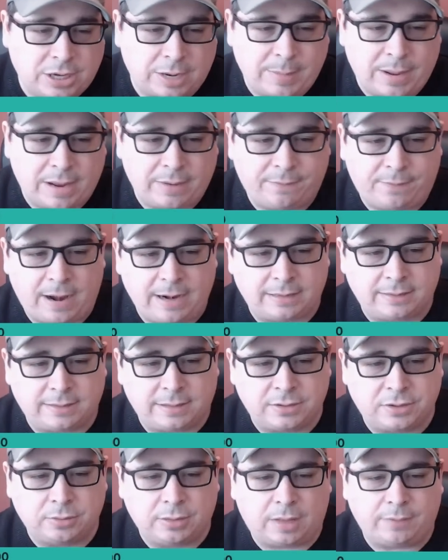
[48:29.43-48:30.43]
J Man Finest,
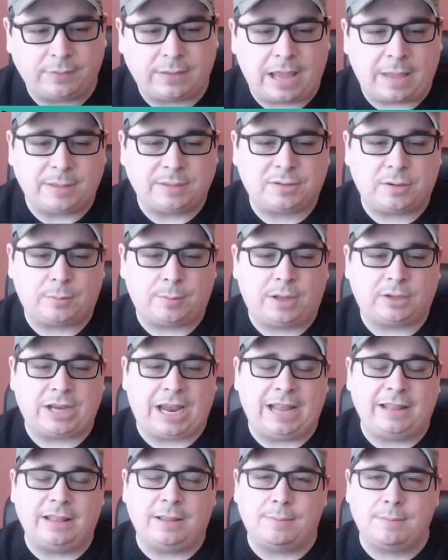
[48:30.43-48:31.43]
since you love gaming so
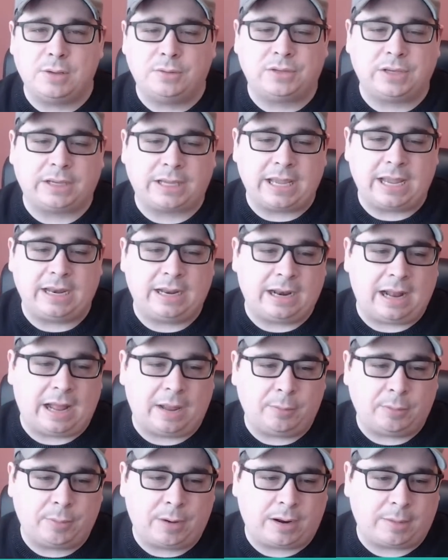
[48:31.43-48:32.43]
much and the music in it,
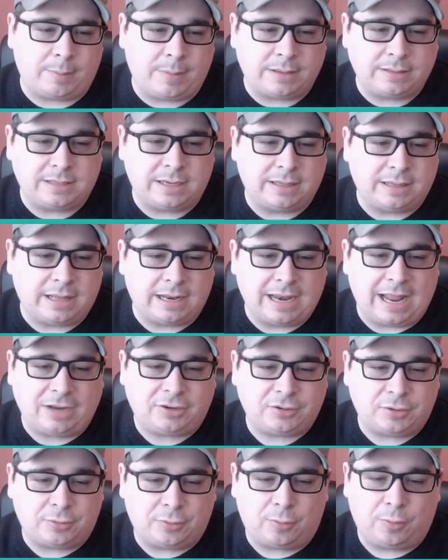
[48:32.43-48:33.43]
I would recommend seeing the
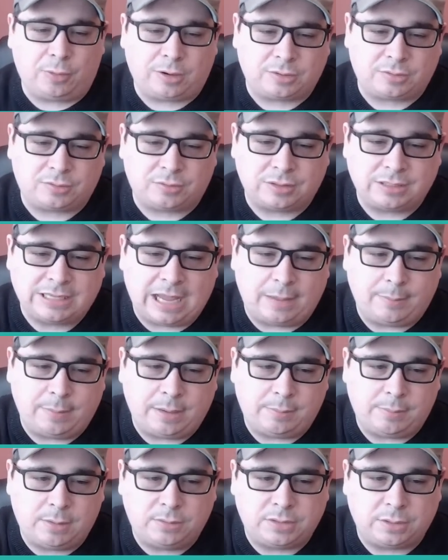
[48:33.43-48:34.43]
National Orchestra's
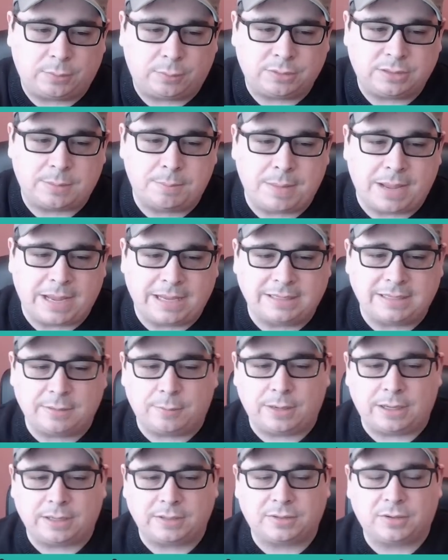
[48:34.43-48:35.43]
gaming music was
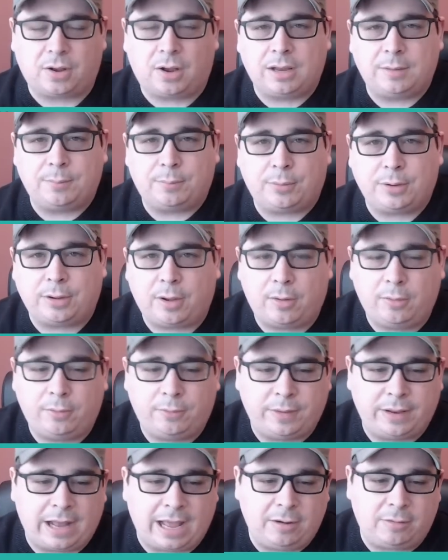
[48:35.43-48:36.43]
amazing when I saw it pre
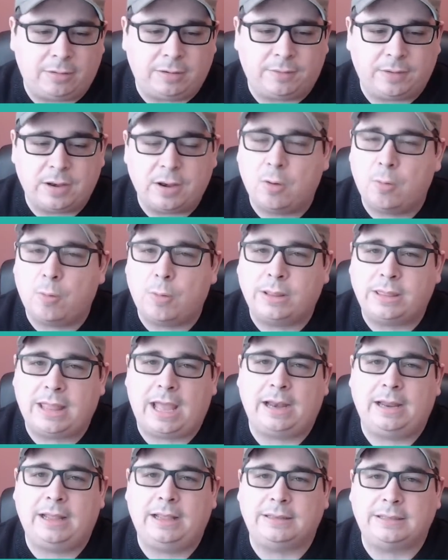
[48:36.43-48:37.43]
COVID. I don't even know what
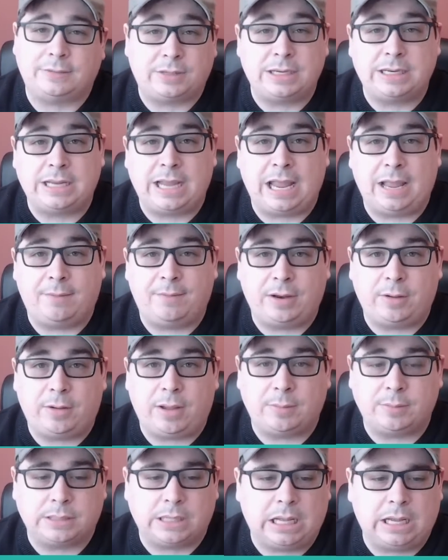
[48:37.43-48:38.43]
that is. I've seen ga- video
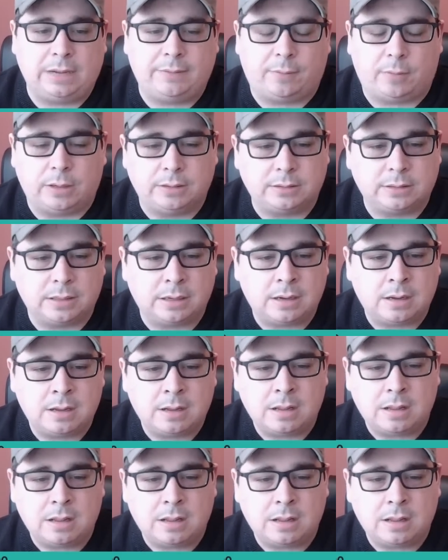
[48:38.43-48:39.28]
games live once.